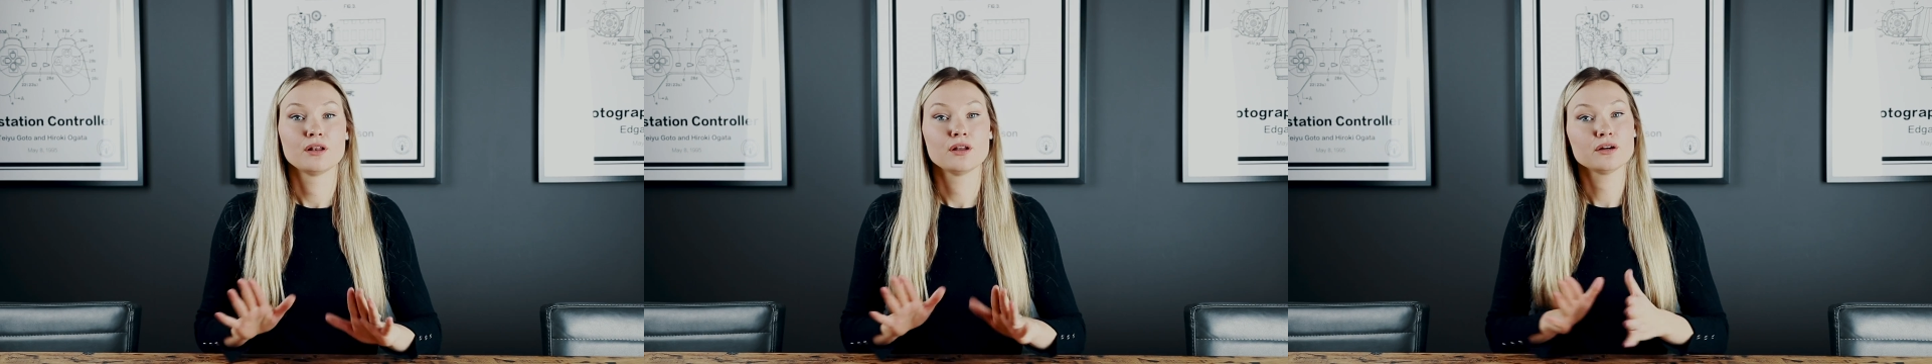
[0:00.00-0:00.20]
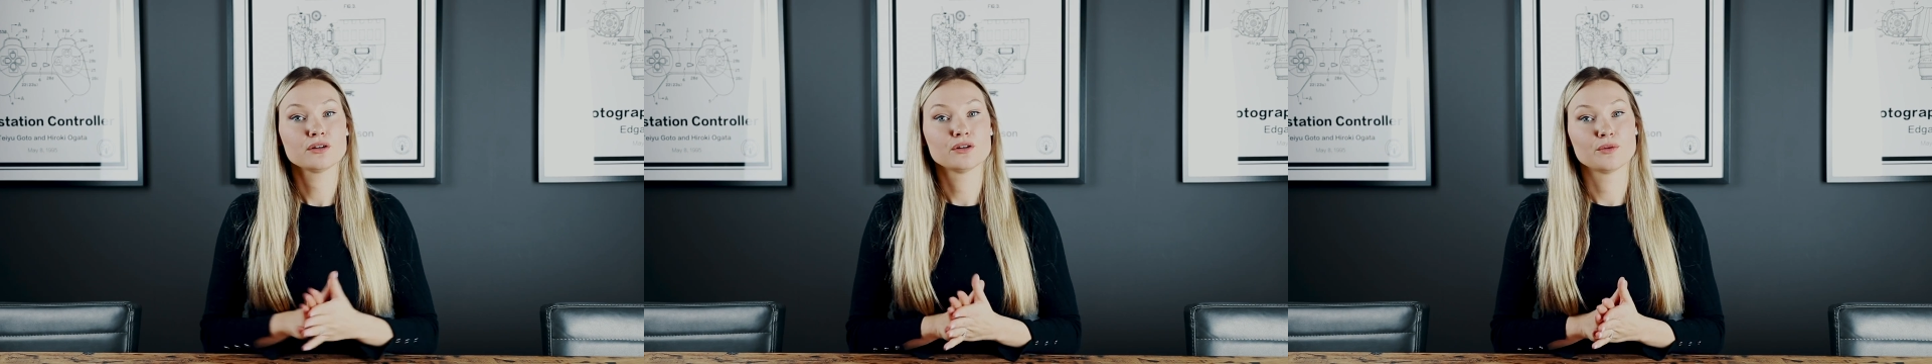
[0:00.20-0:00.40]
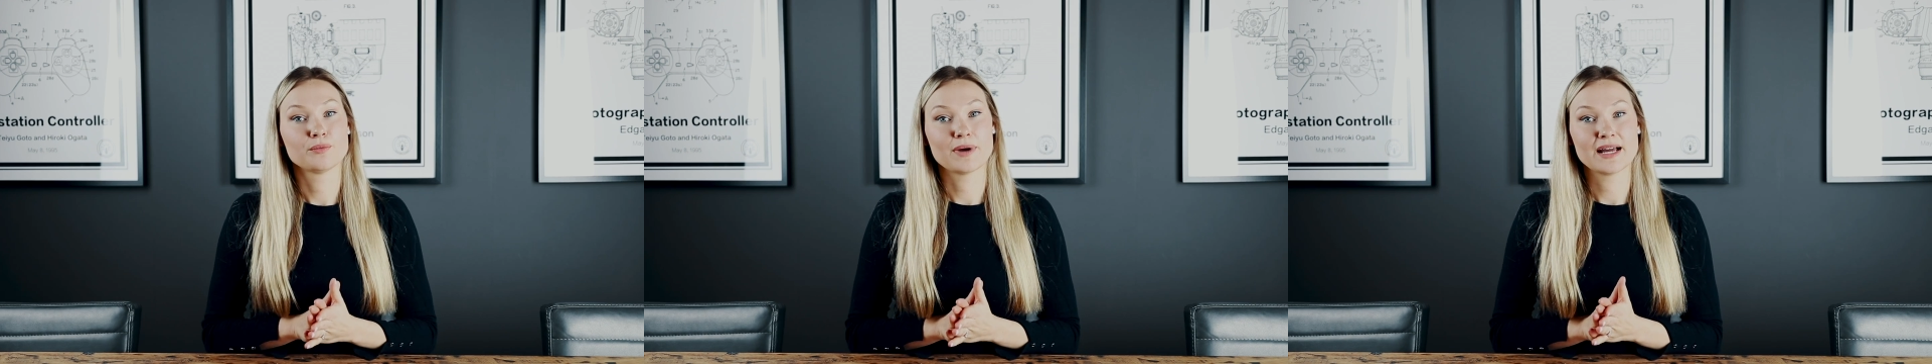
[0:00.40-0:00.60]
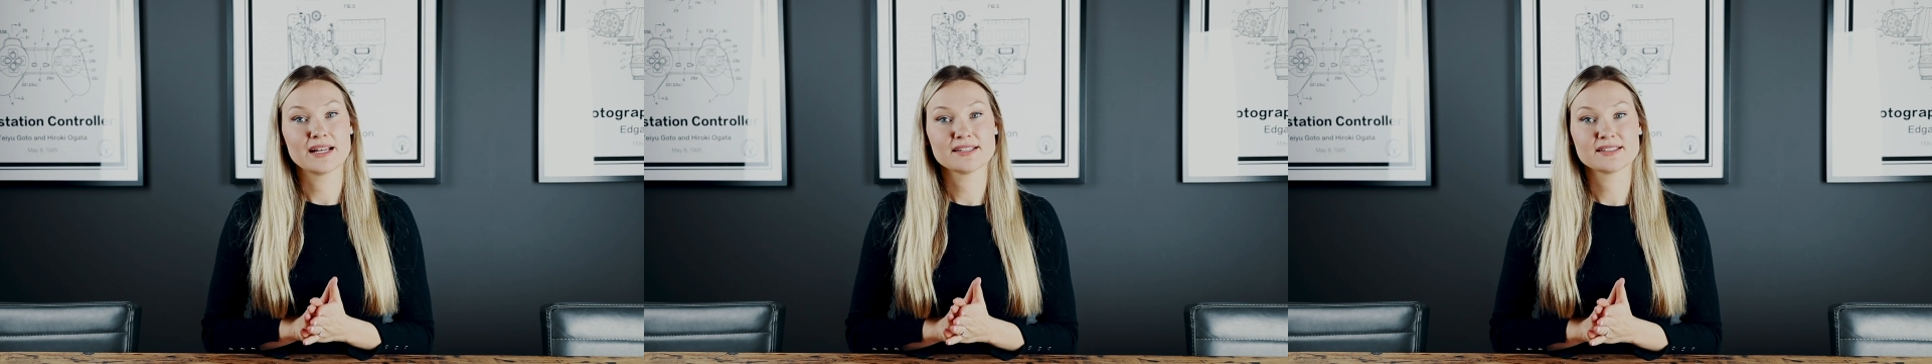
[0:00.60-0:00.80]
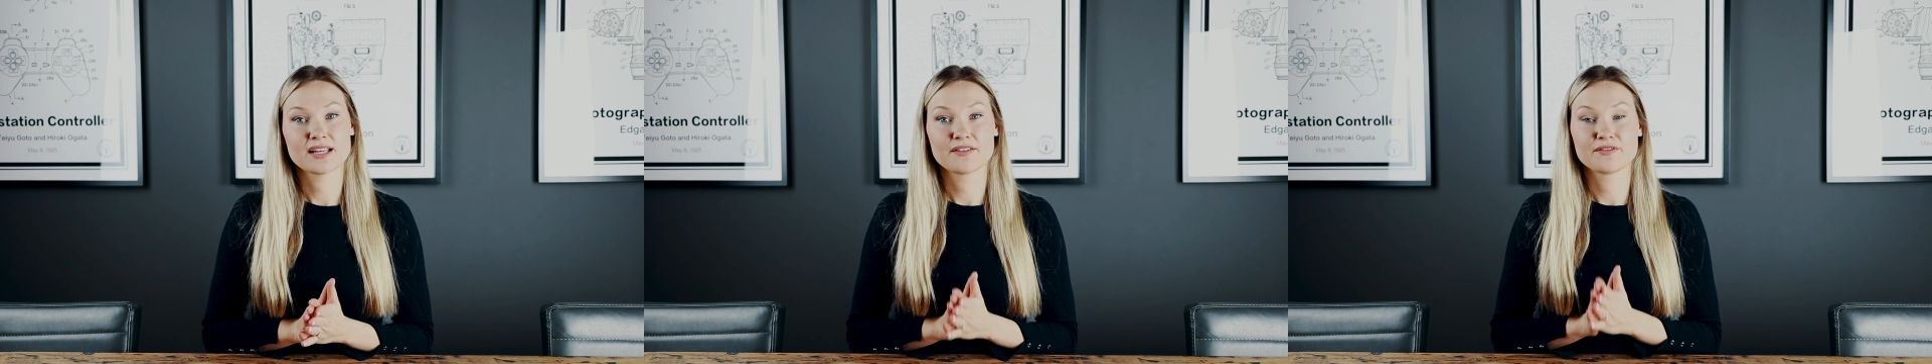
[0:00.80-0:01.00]
Long-haul
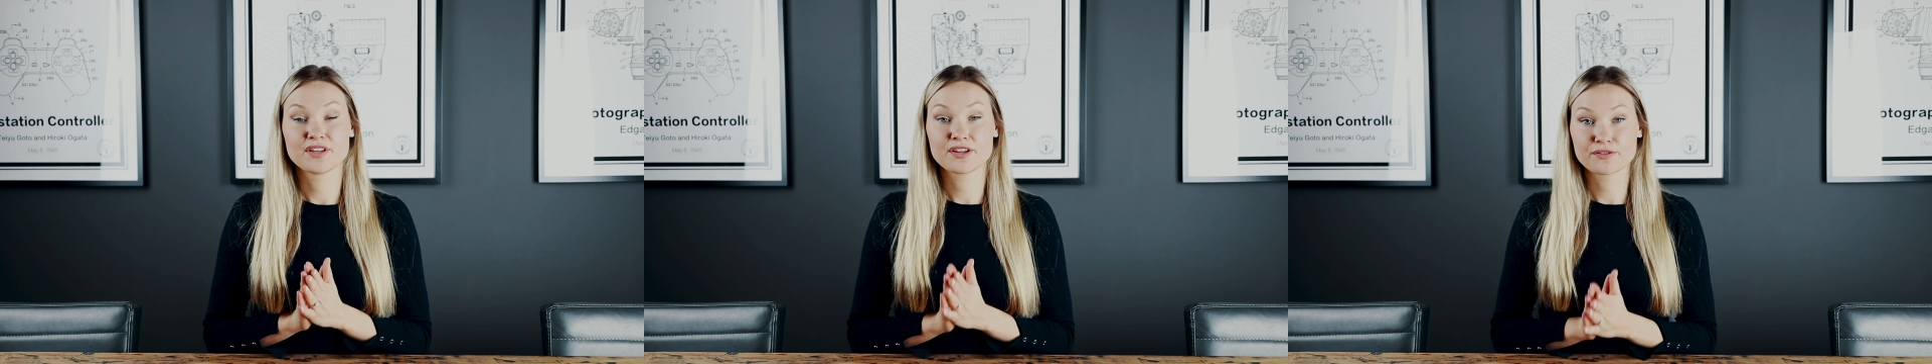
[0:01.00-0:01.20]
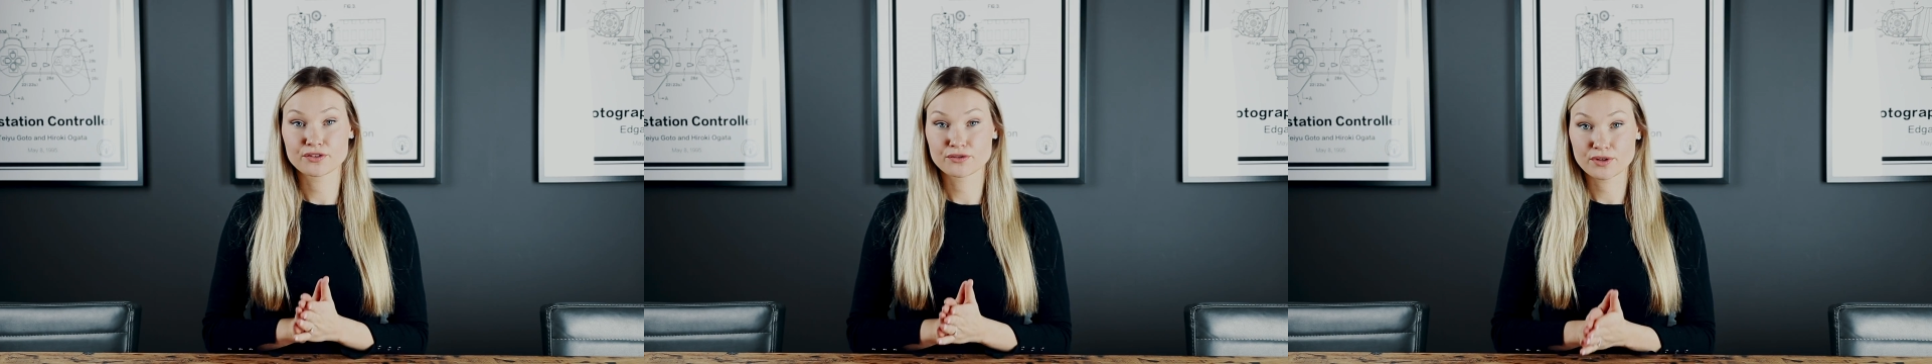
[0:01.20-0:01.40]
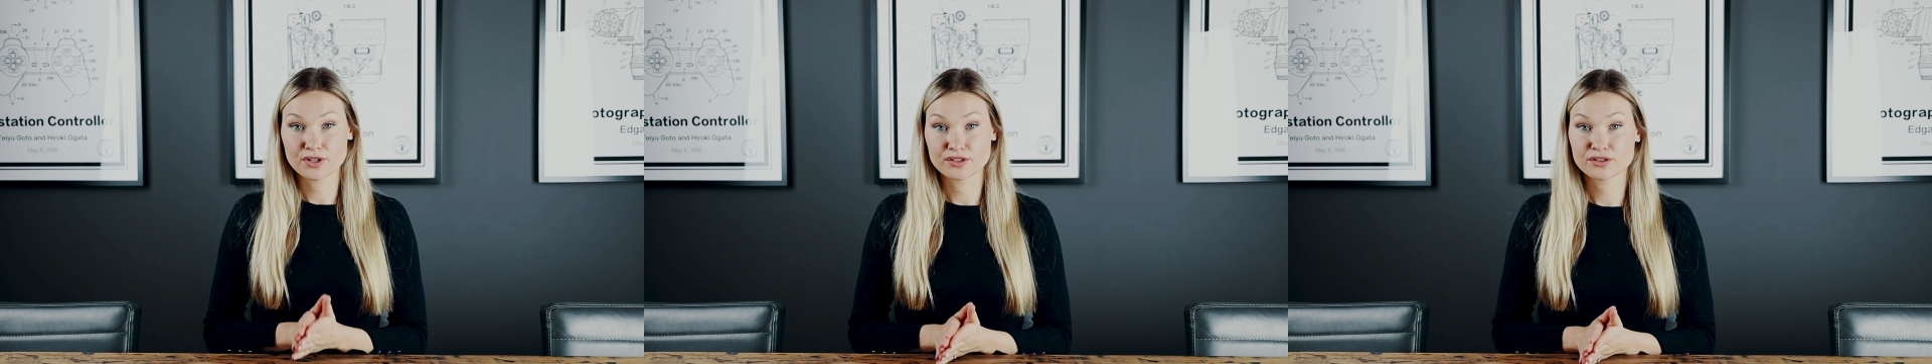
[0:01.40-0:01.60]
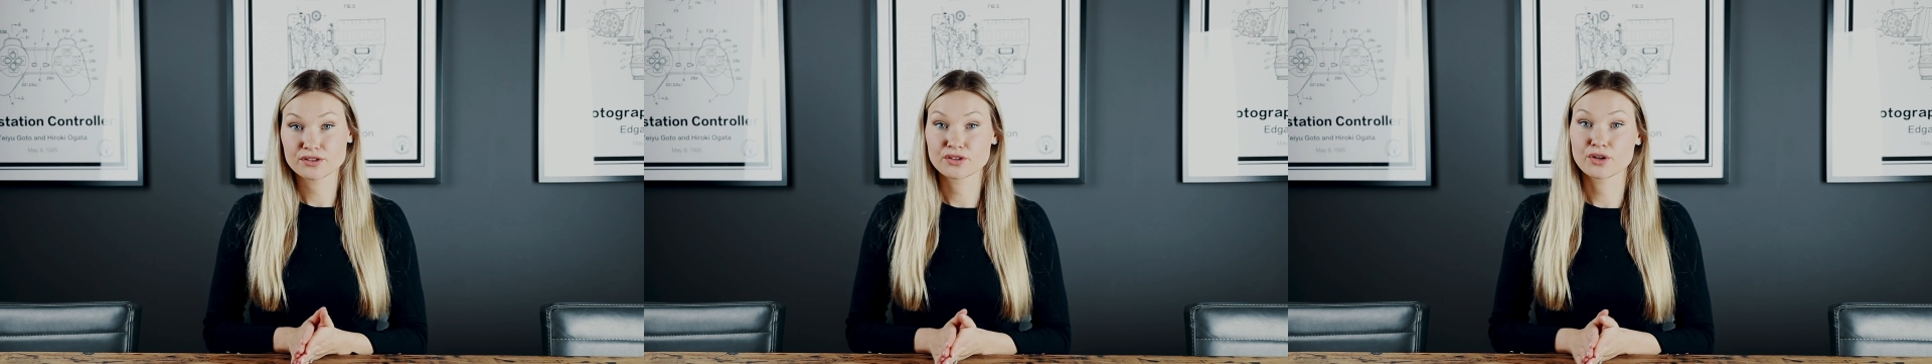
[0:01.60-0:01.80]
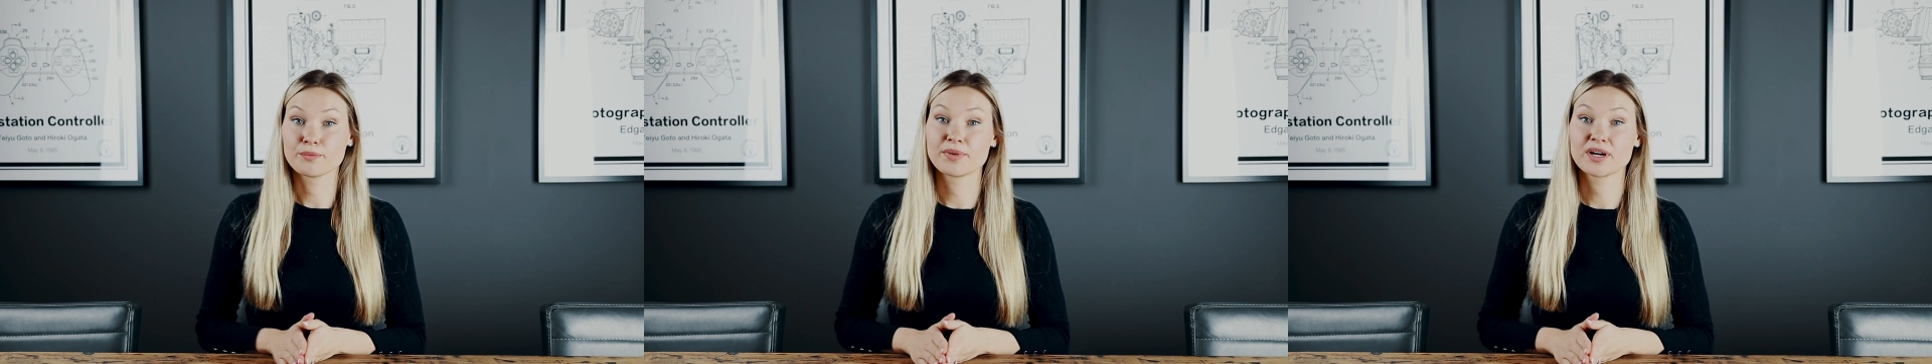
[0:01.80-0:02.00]
pilots have different
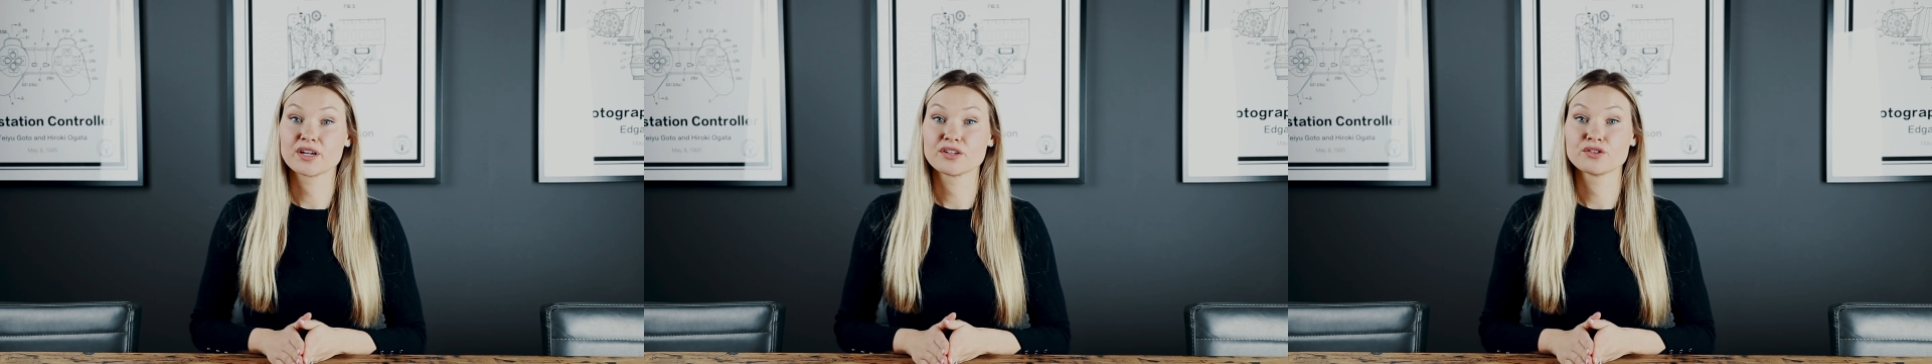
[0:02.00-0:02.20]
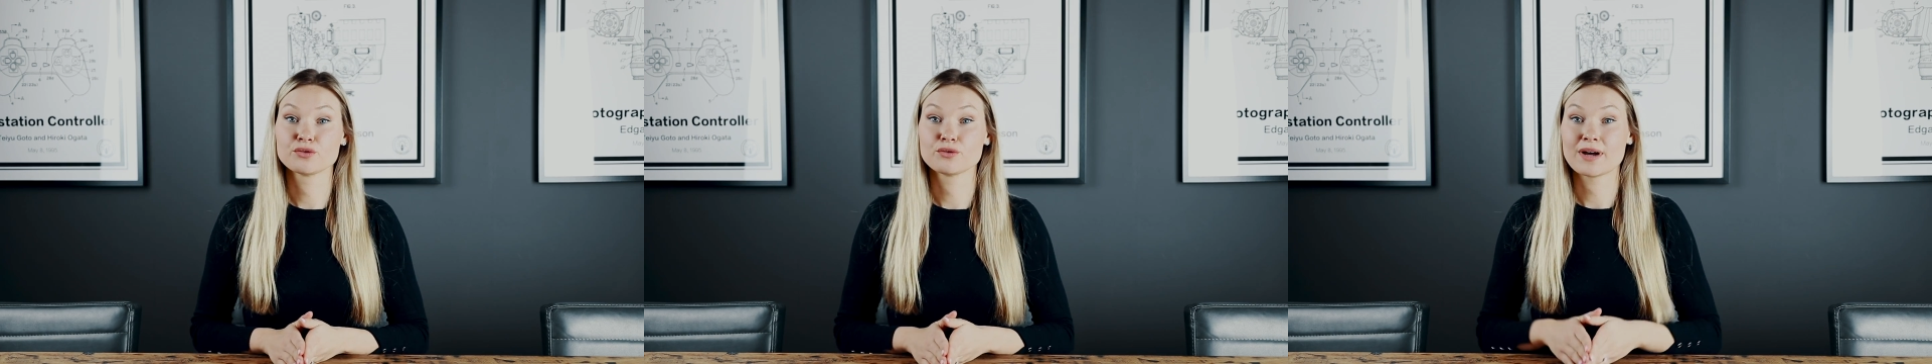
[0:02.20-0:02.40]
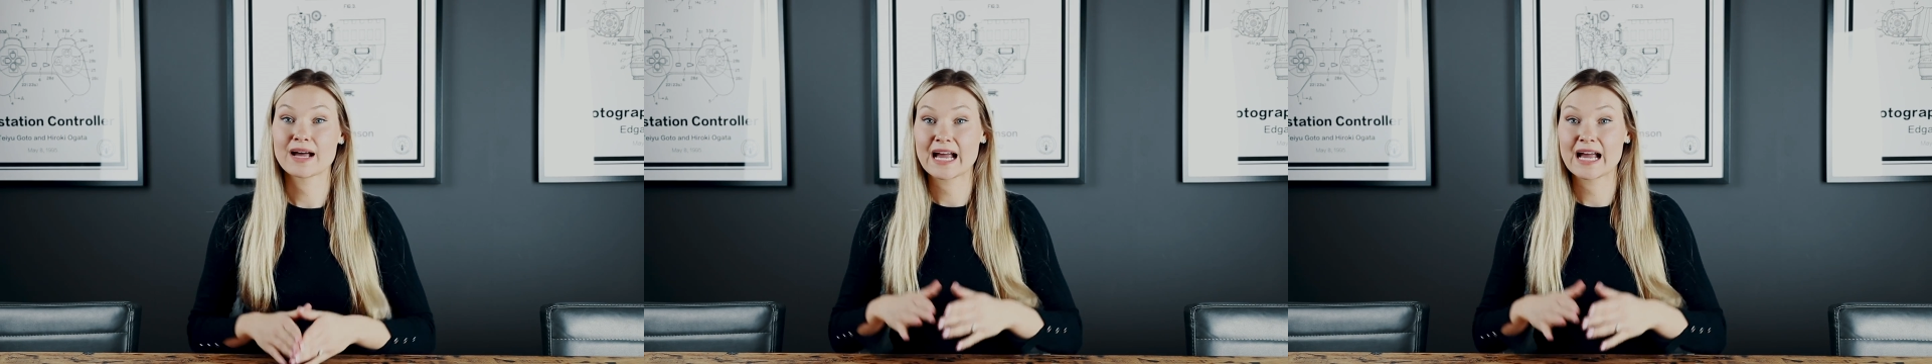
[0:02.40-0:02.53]
rosters compared to